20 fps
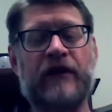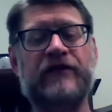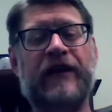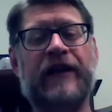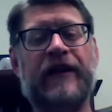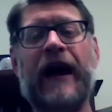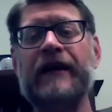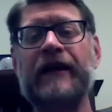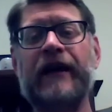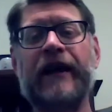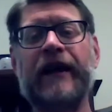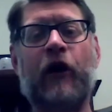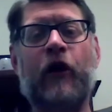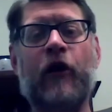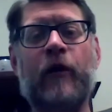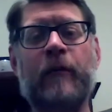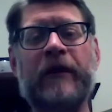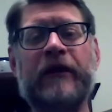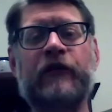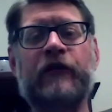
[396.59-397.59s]
They're kind of like
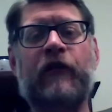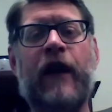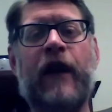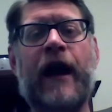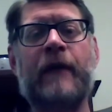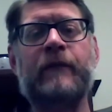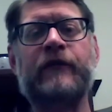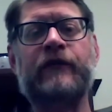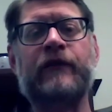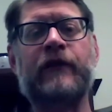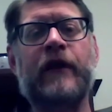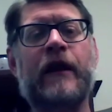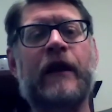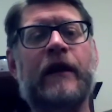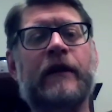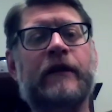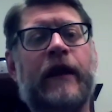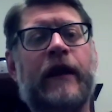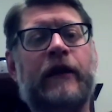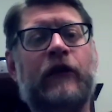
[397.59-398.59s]
hermit crabs.
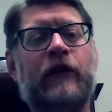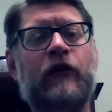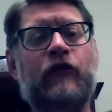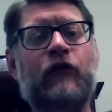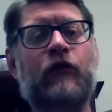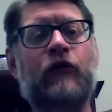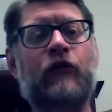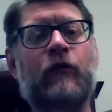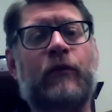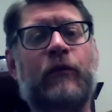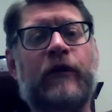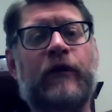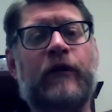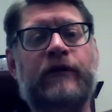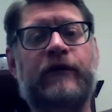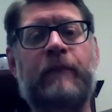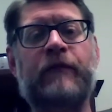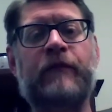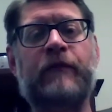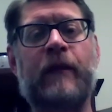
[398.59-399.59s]
Like you
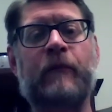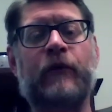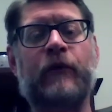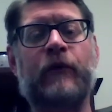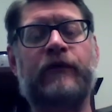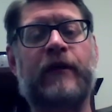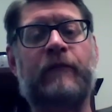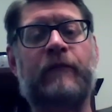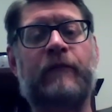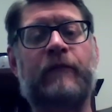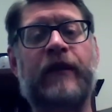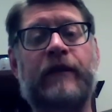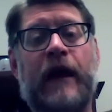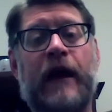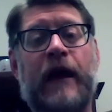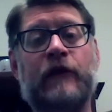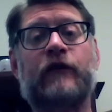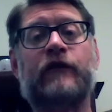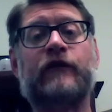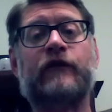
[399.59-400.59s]
present them with something
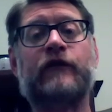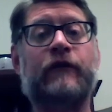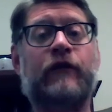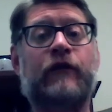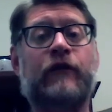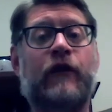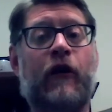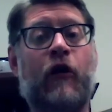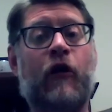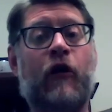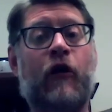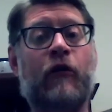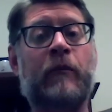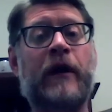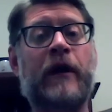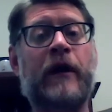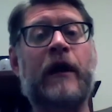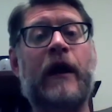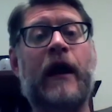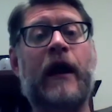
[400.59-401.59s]
that looks like their
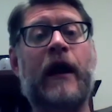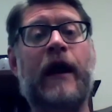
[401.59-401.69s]
home